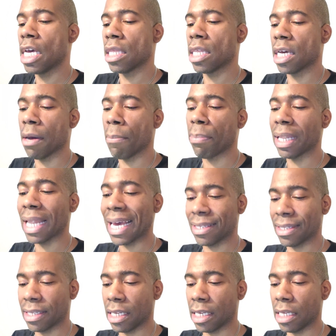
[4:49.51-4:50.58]
the
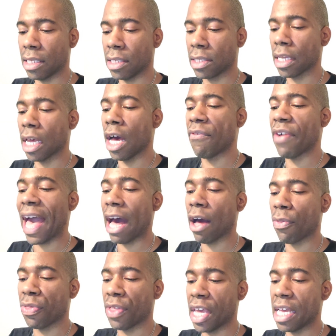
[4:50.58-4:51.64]
complexities of
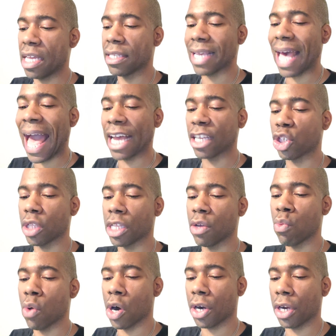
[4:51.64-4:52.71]
how things actually
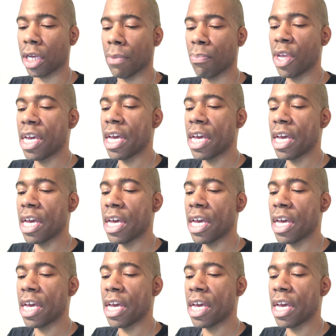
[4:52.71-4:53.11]
work